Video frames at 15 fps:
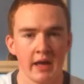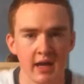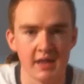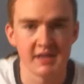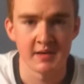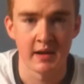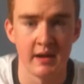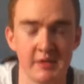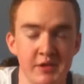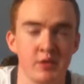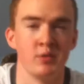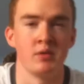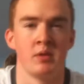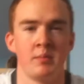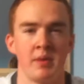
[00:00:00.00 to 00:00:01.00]
Hi guys, how's it
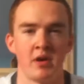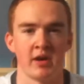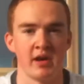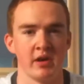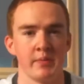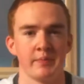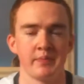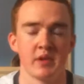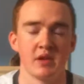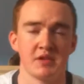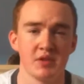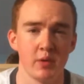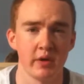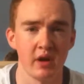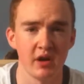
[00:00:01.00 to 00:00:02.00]
going? Mark here.
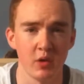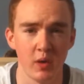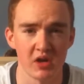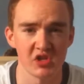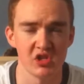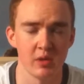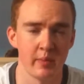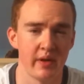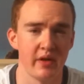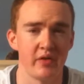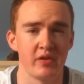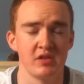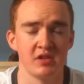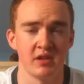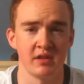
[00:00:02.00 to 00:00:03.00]
So I got a question
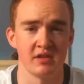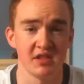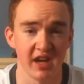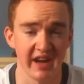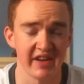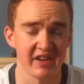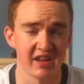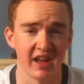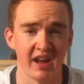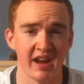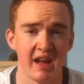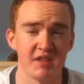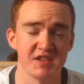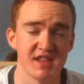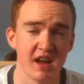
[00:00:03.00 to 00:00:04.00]
about dieting
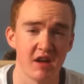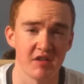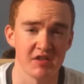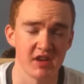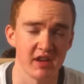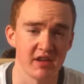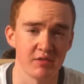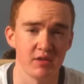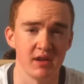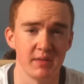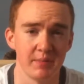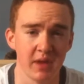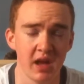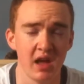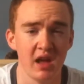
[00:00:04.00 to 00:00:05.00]
and how to start a diet
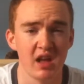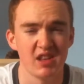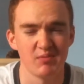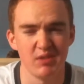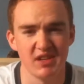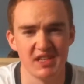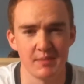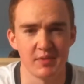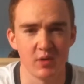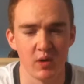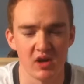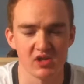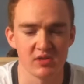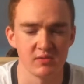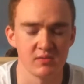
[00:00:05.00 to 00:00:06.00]
really. It's a pretty simple
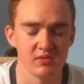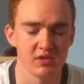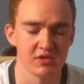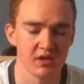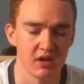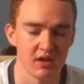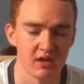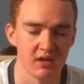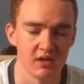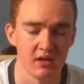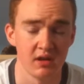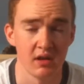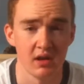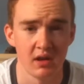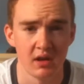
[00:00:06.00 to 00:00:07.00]
question, just gotta
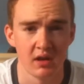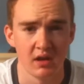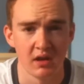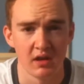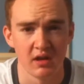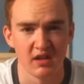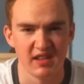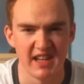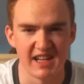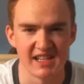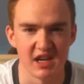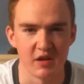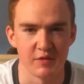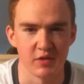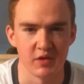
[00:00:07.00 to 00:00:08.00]

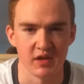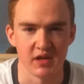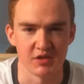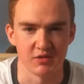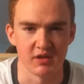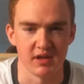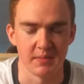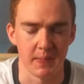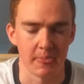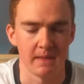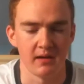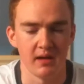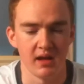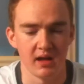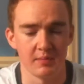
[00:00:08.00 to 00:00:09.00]
nail down a few things really.
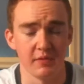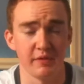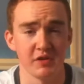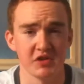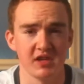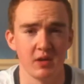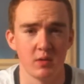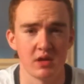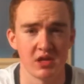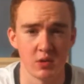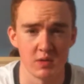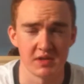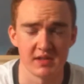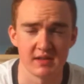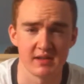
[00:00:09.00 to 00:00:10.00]
The first thing you want
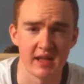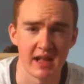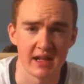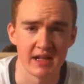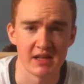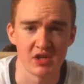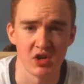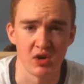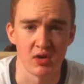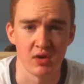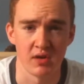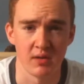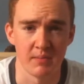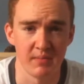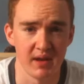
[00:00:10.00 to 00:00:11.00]
to do is calculate
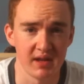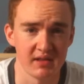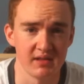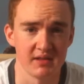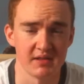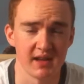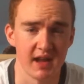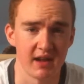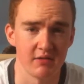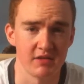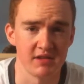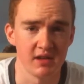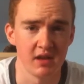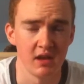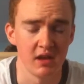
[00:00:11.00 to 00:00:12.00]
your maintenance
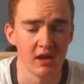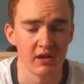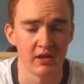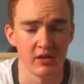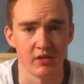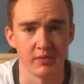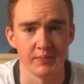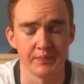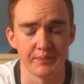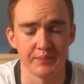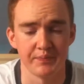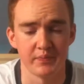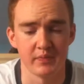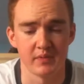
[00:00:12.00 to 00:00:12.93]
calories, your